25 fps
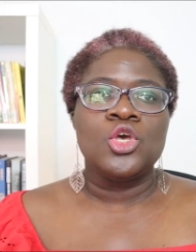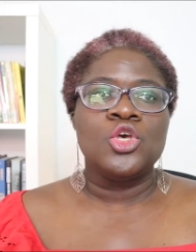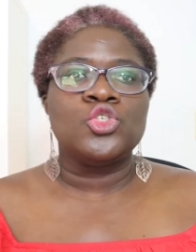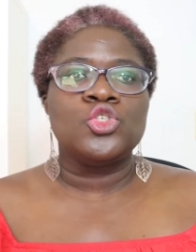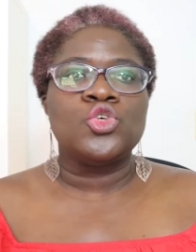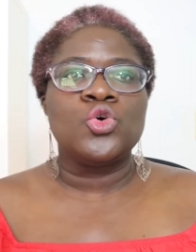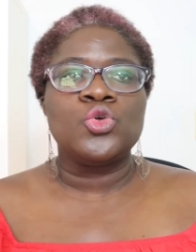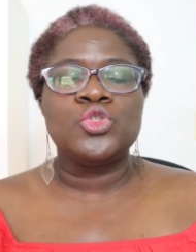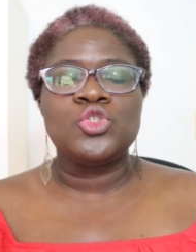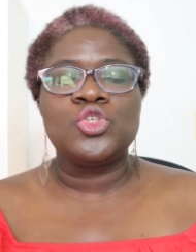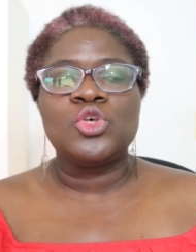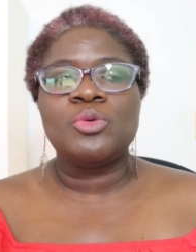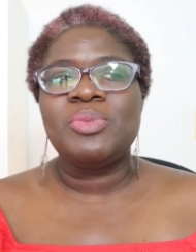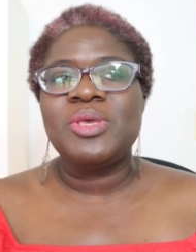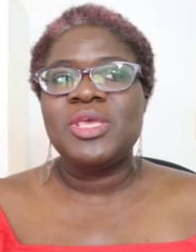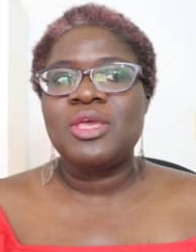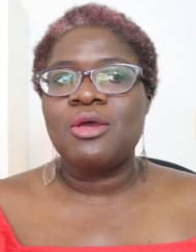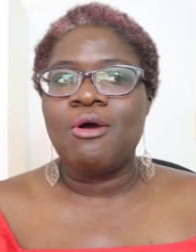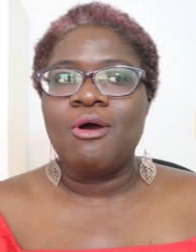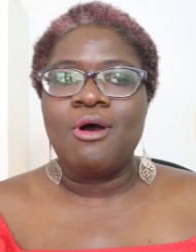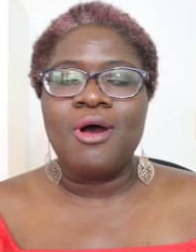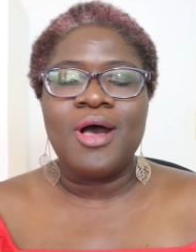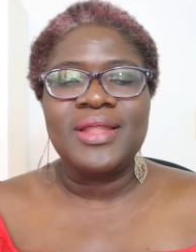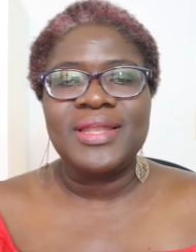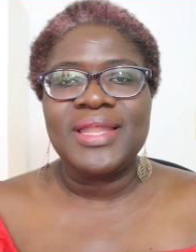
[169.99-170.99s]
So to
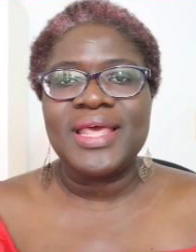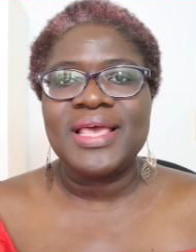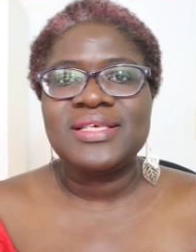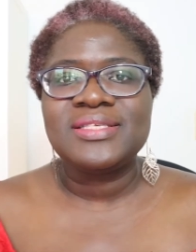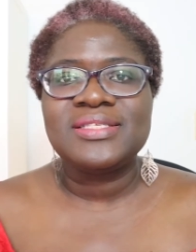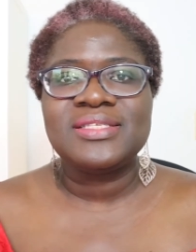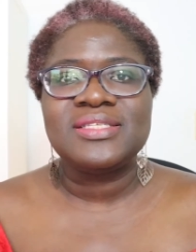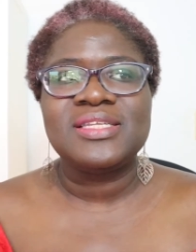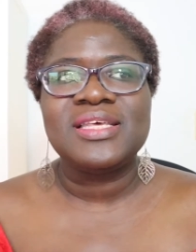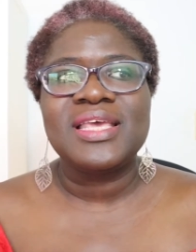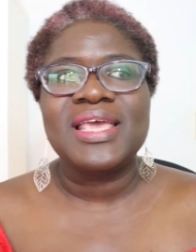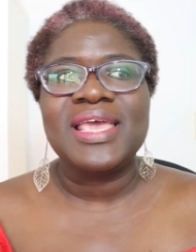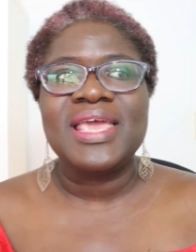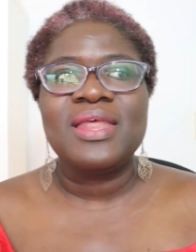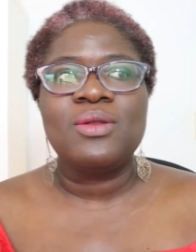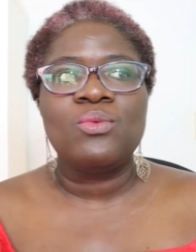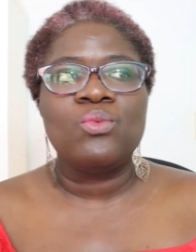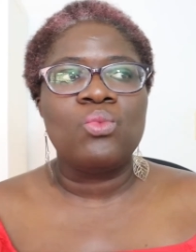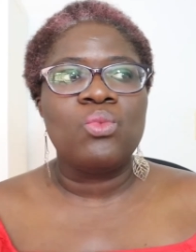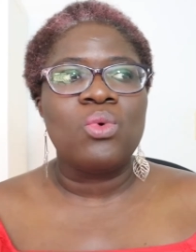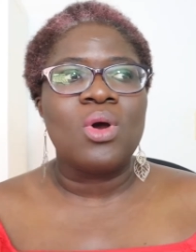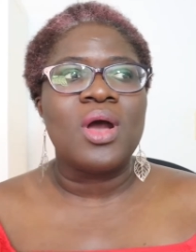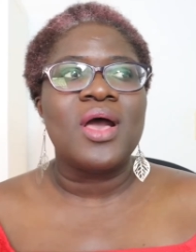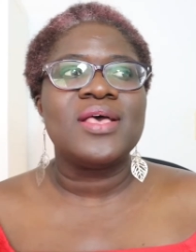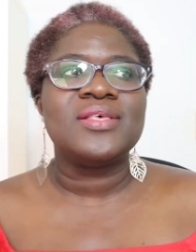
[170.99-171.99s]
be honest, it
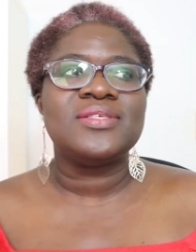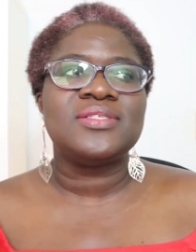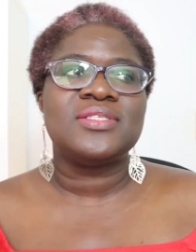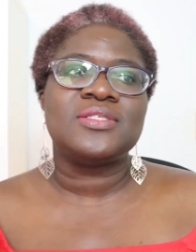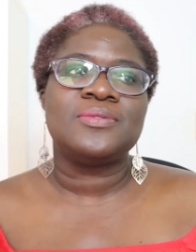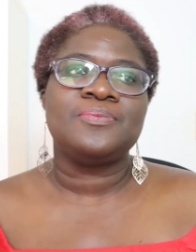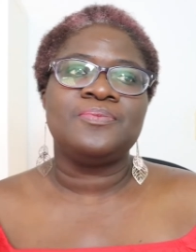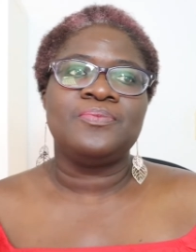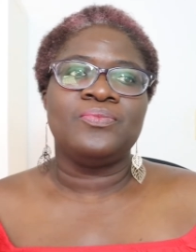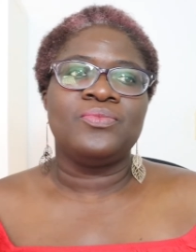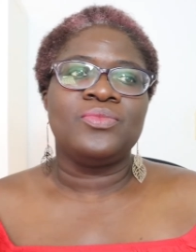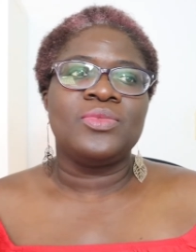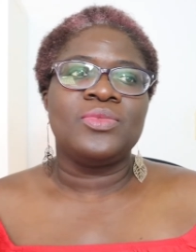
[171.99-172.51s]
was